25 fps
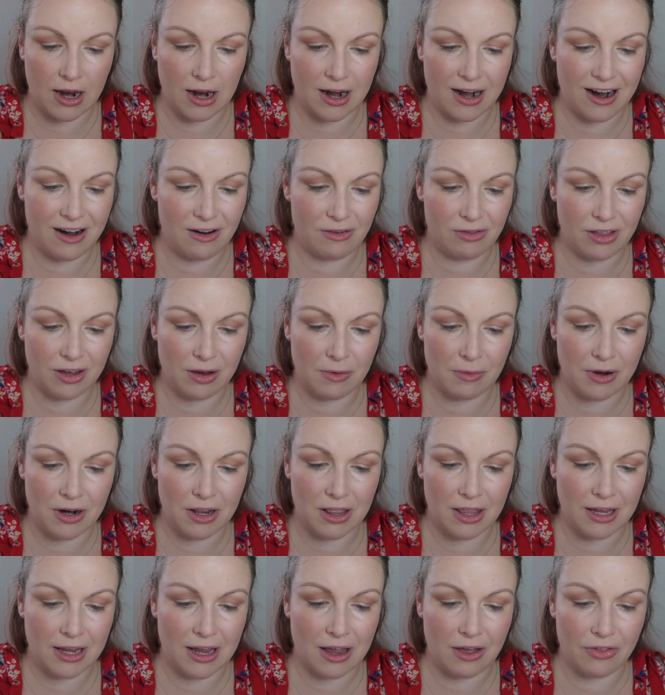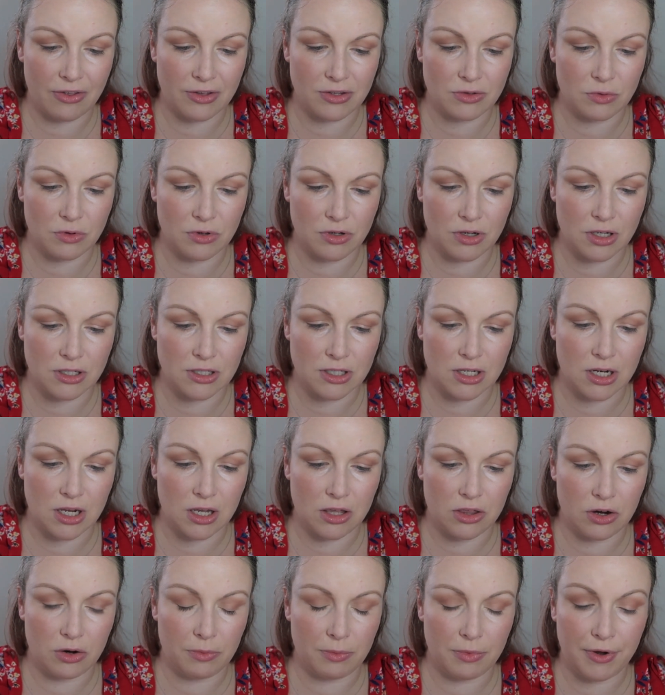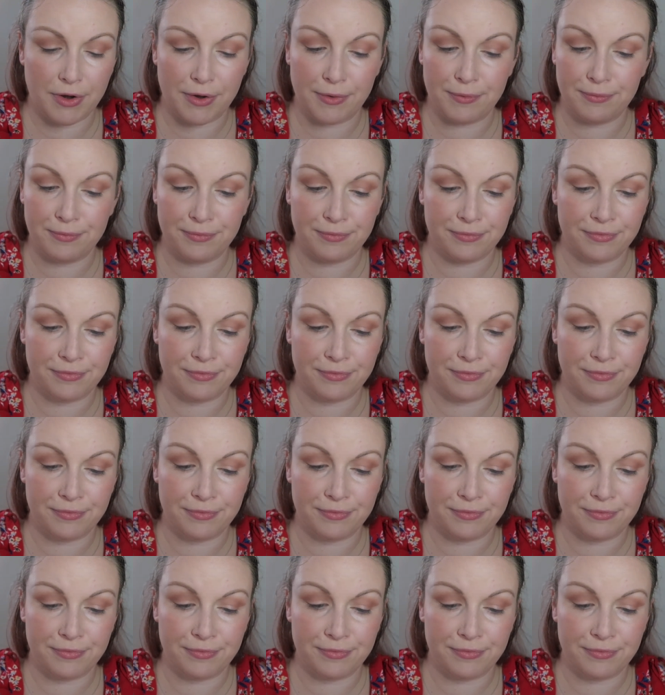and I don't think I'm gonna like how this one does it either, but